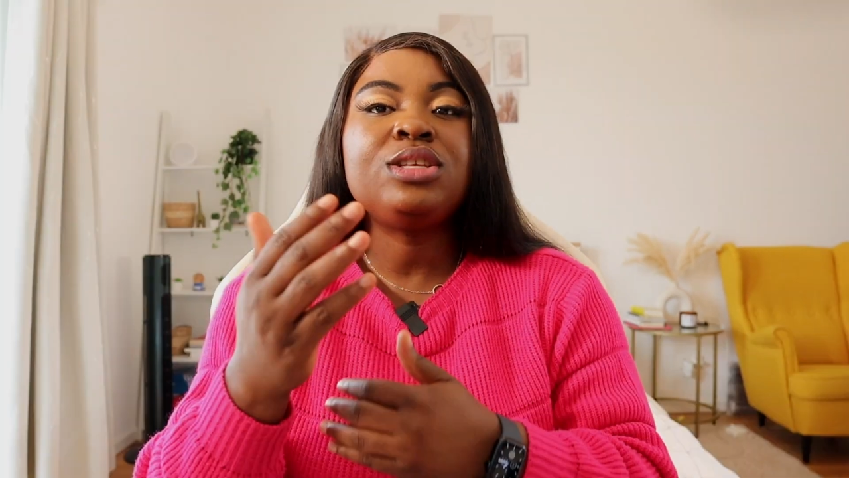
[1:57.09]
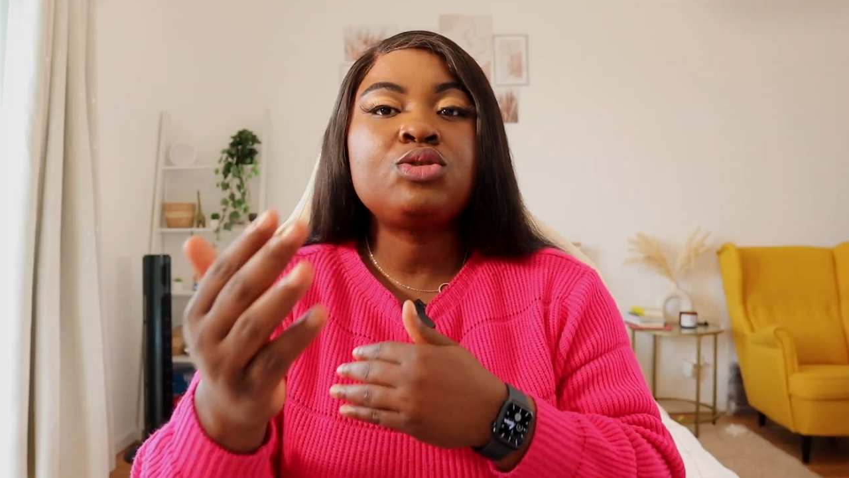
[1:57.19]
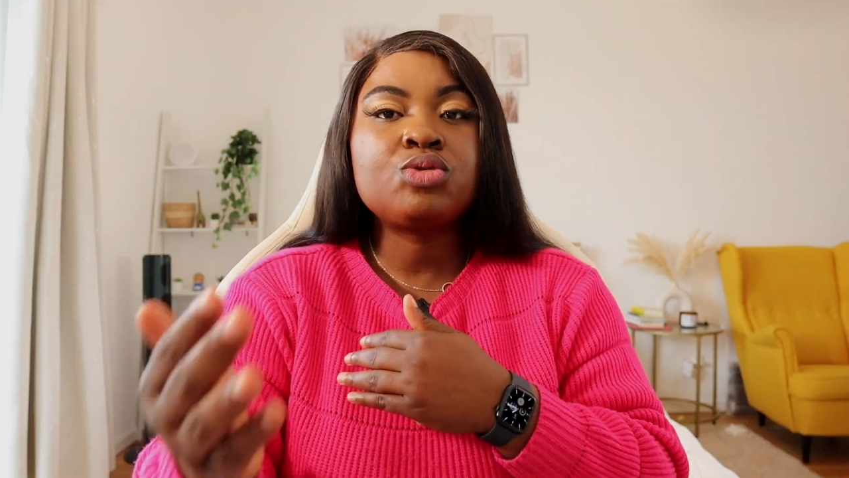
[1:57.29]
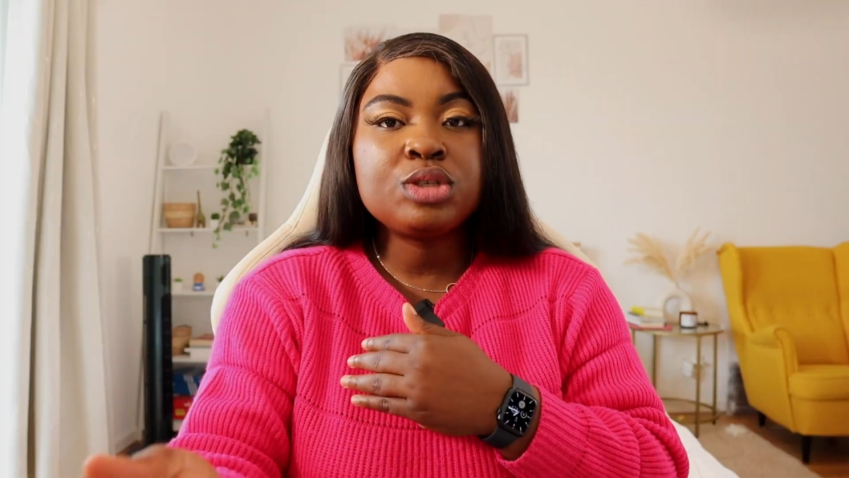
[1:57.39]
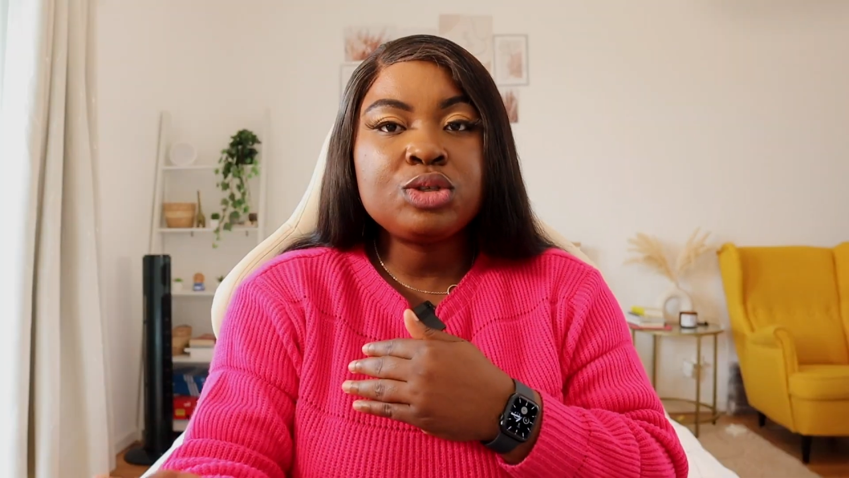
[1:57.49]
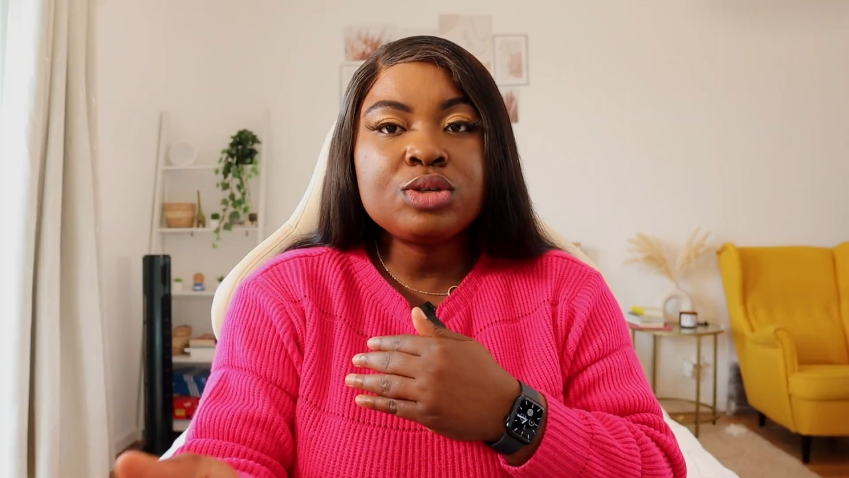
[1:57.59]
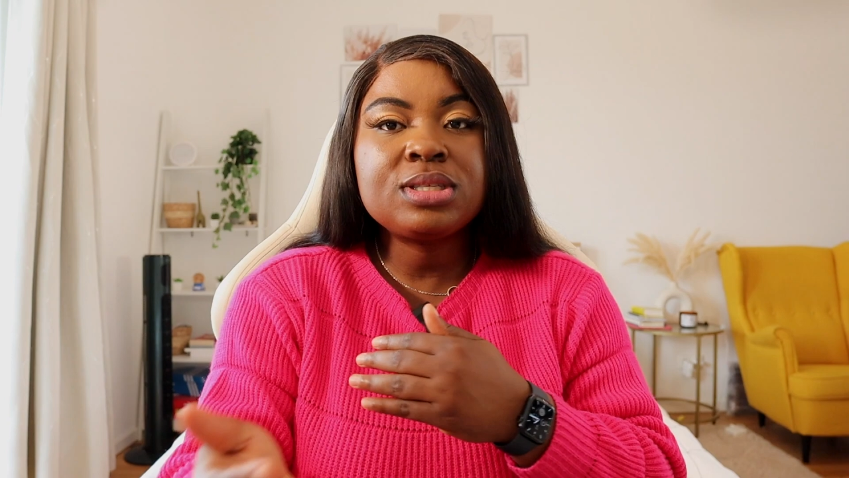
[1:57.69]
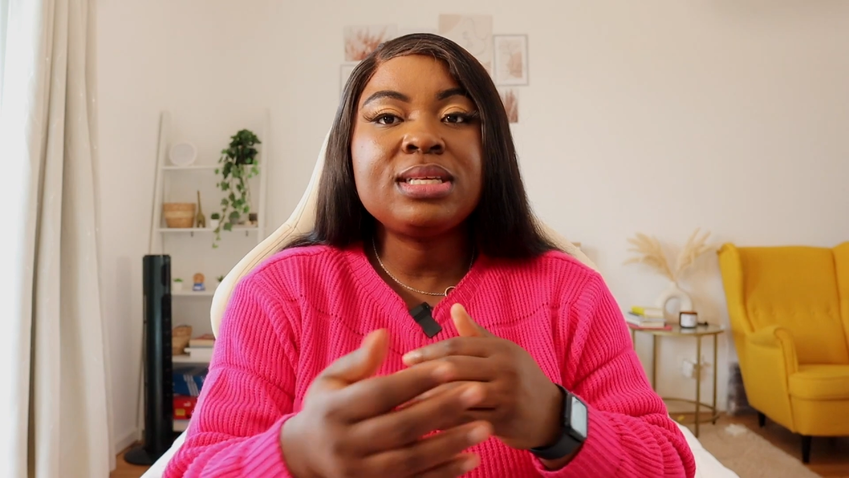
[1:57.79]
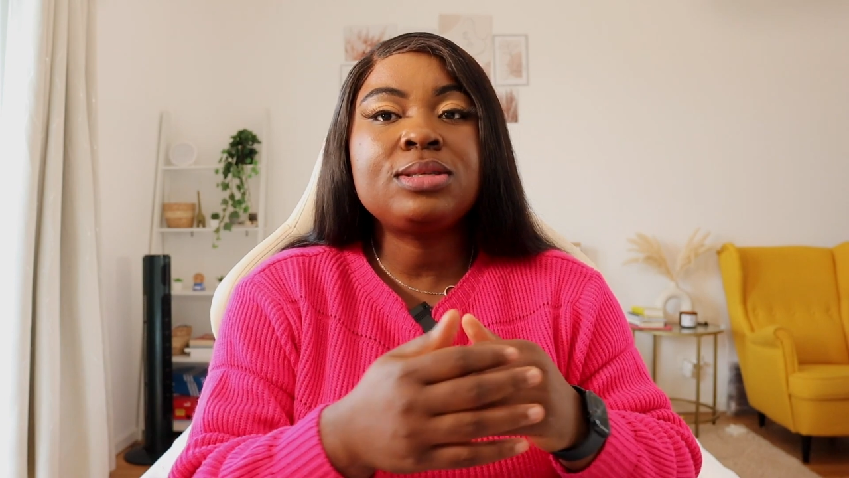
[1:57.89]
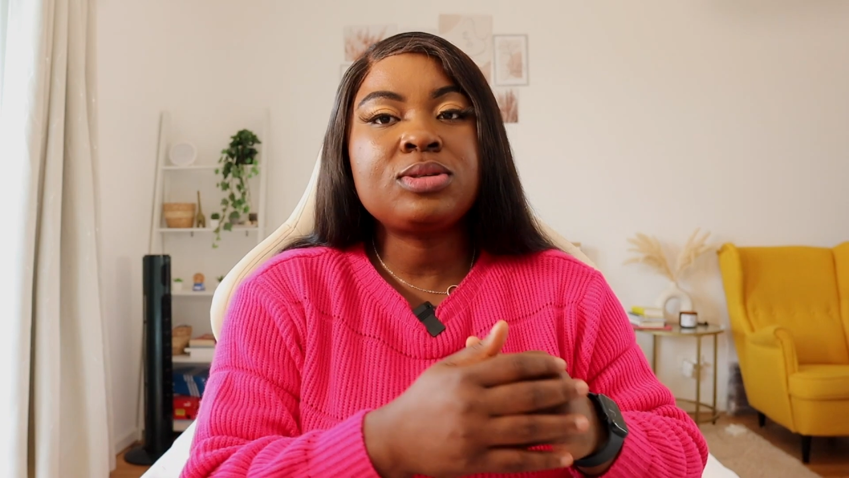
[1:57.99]

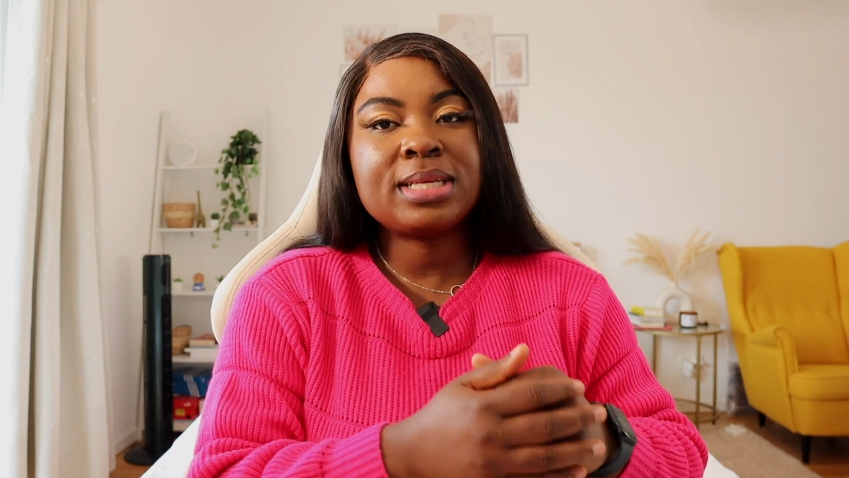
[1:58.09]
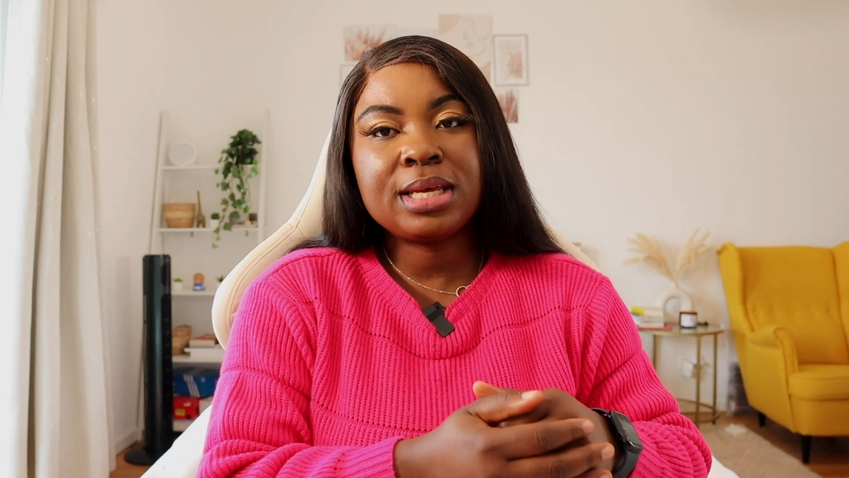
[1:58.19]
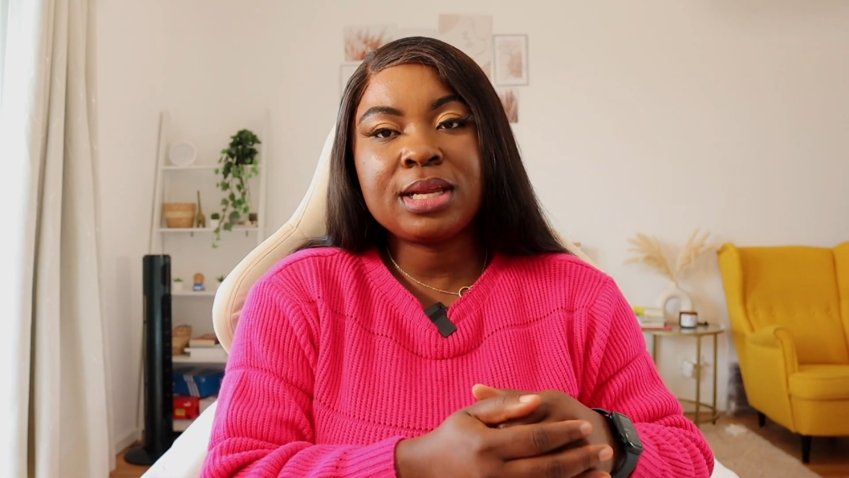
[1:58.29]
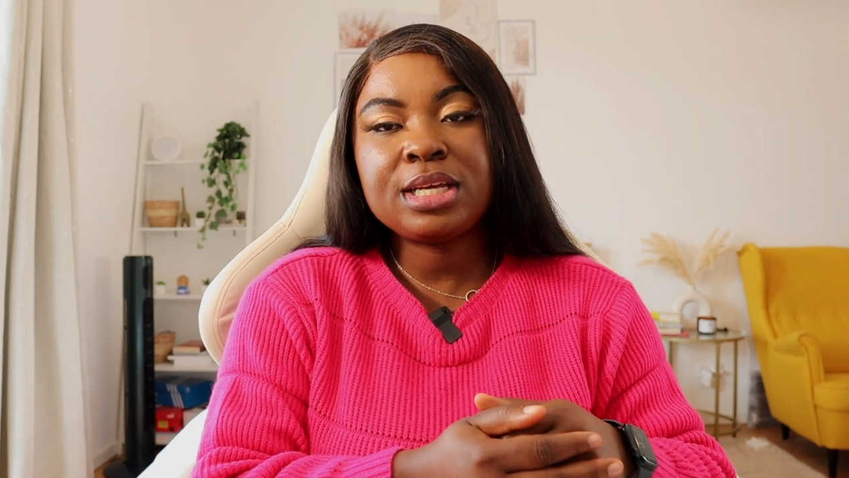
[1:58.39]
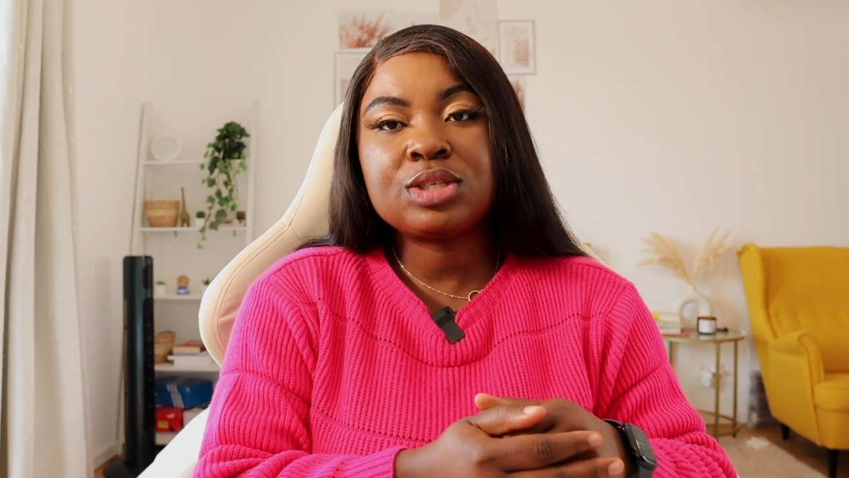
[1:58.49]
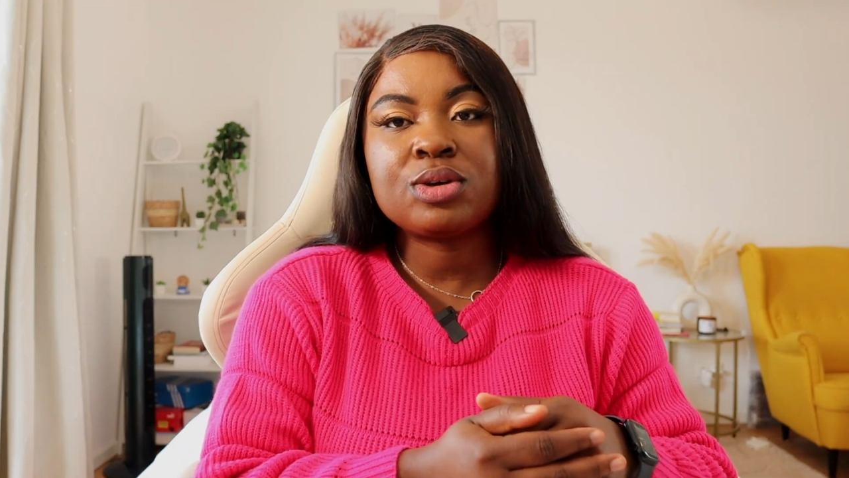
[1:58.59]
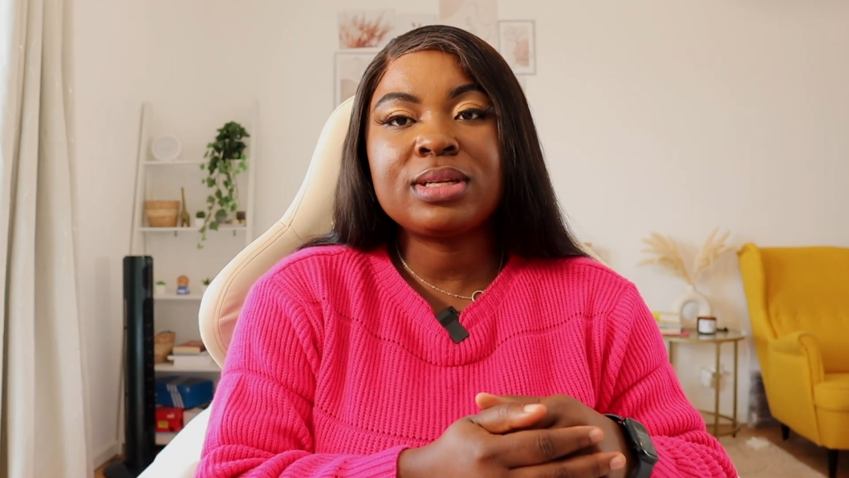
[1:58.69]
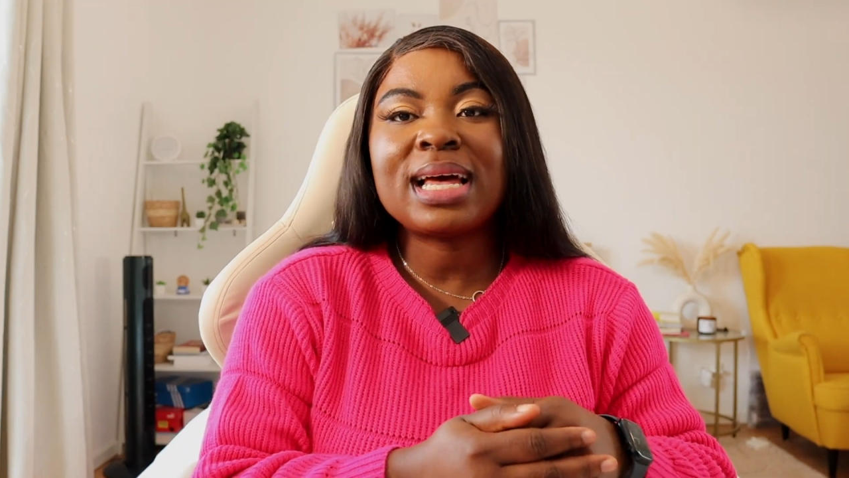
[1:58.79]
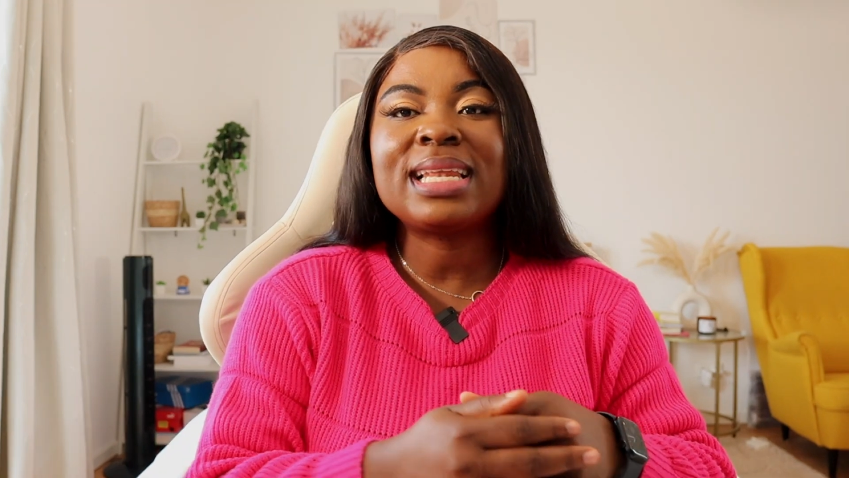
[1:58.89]
introduced into circulation